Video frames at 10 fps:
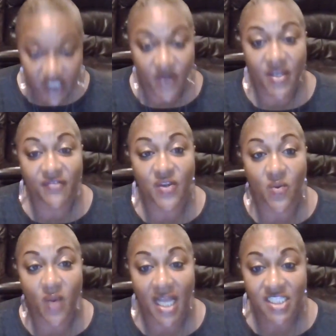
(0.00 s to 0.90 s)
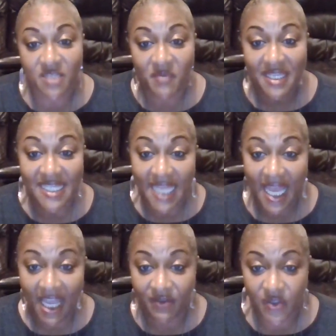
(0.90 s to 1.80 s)
So if you're watching me
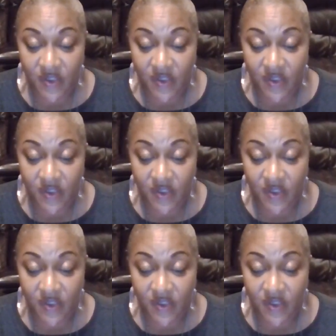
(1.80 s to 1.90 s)
live,